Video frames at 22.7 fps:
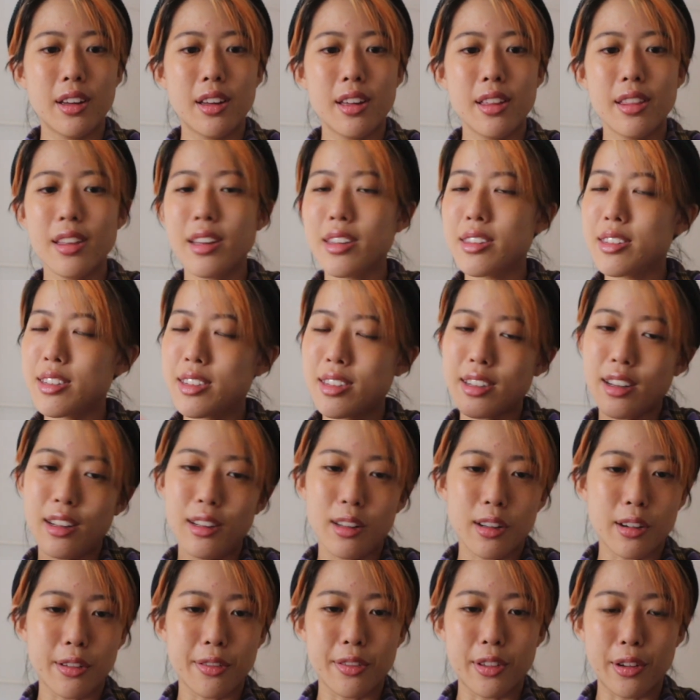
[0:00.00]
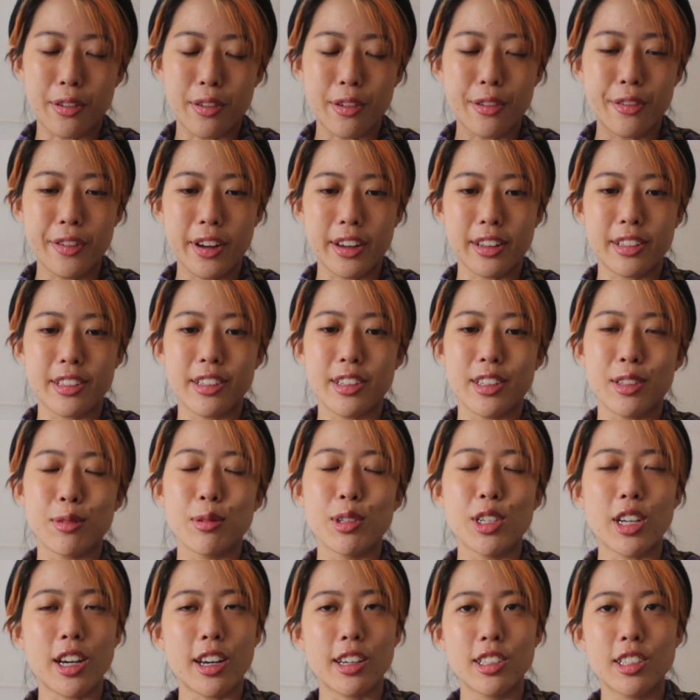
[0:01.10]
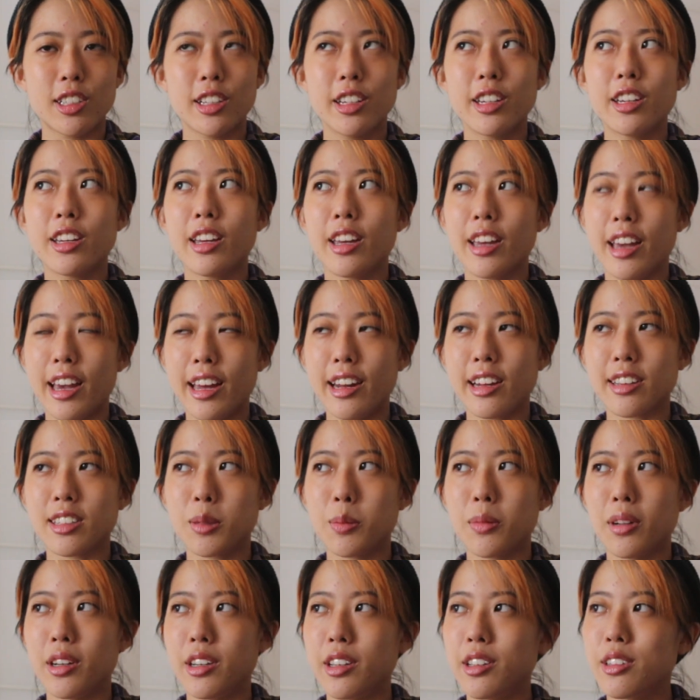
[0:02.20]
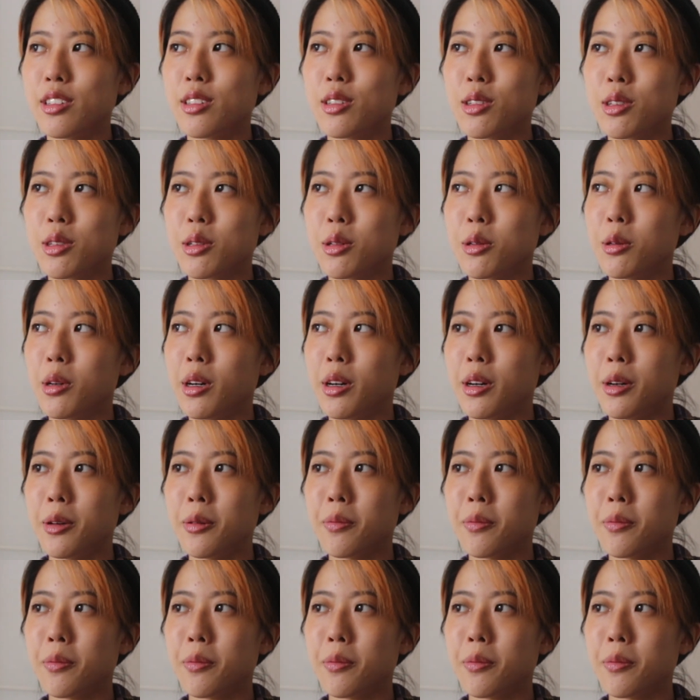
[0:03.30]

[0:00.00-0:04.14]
that's a lot of different factors which I actually can't explain. So